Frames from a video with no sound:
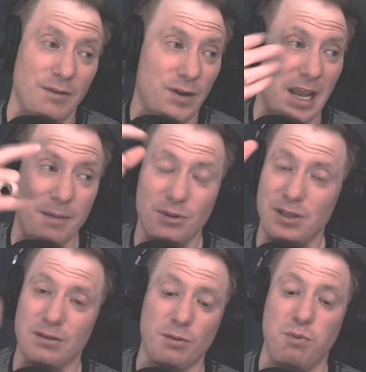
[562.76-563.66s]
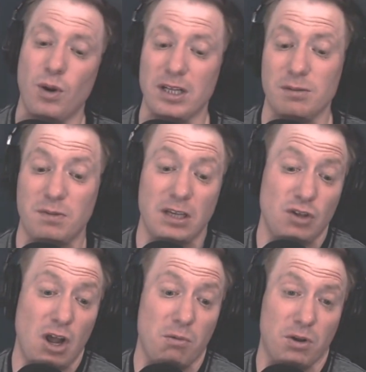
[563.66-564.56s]
And they're even able to point
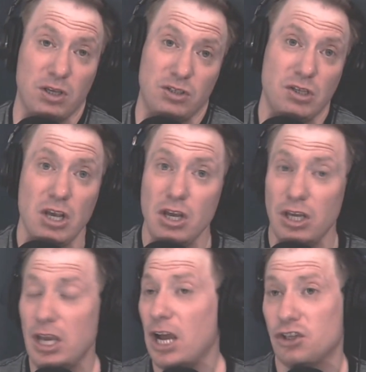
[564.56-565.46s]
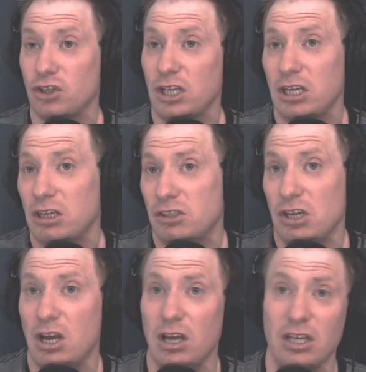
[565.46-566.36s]
at some things. Oh, well, he's
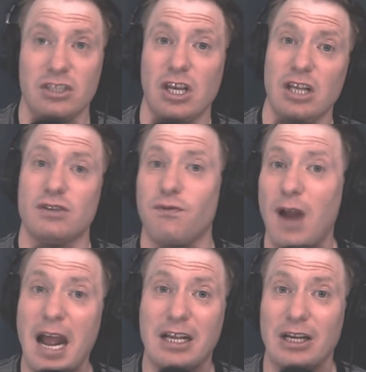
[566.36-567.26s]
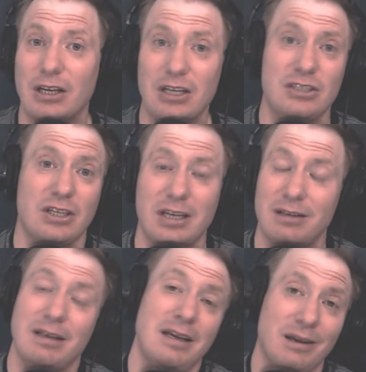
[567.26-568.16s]
against fracking.
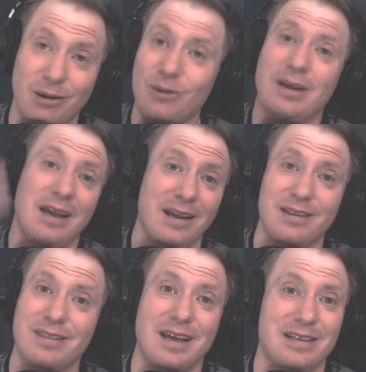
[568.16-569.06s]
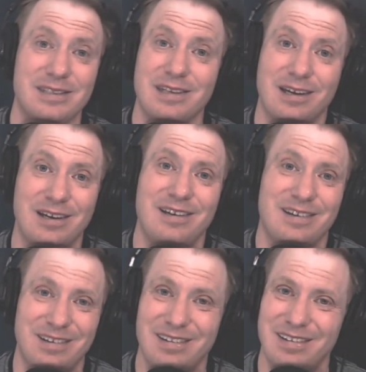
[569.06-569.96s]
He's against, yeah, okay, that's,
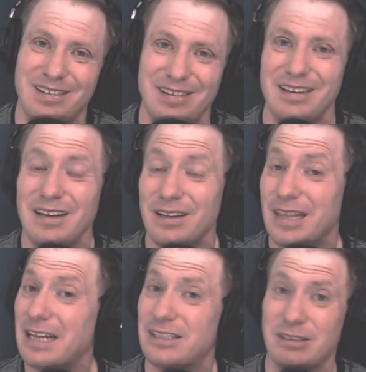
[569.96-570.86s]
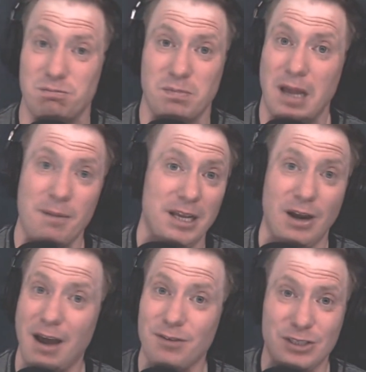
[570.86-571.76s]

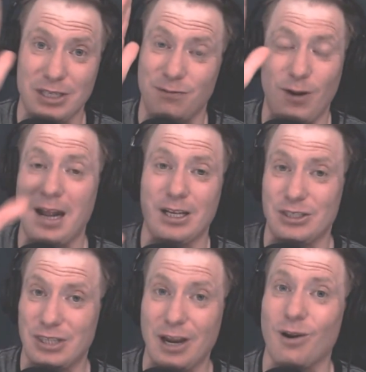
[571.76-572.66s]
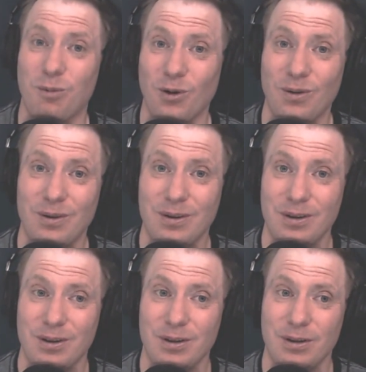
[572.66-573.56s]
obviously fracking's
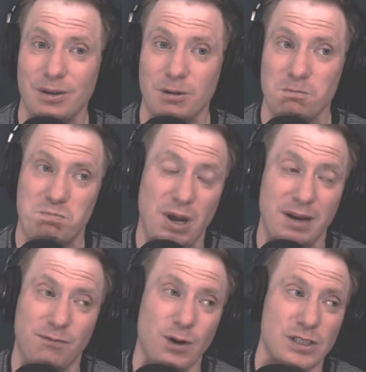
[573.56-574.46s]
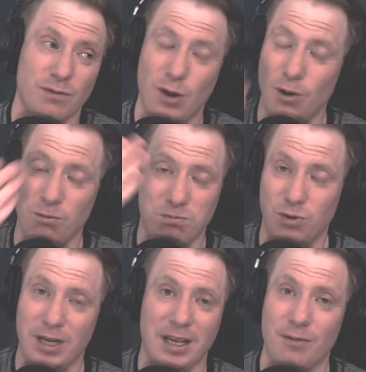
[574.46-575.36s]
terrible. But first of
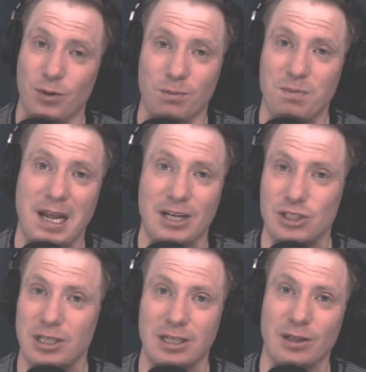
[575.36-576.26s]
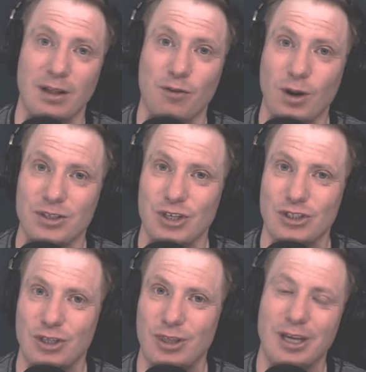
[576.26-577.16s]
all, would he ever actually
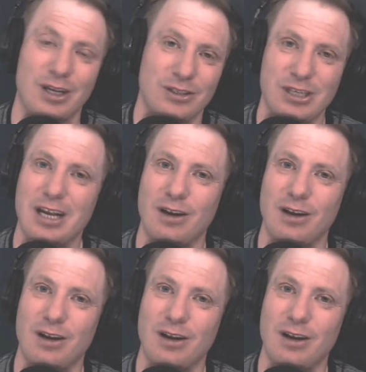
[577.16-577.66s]
deliver on such a thing?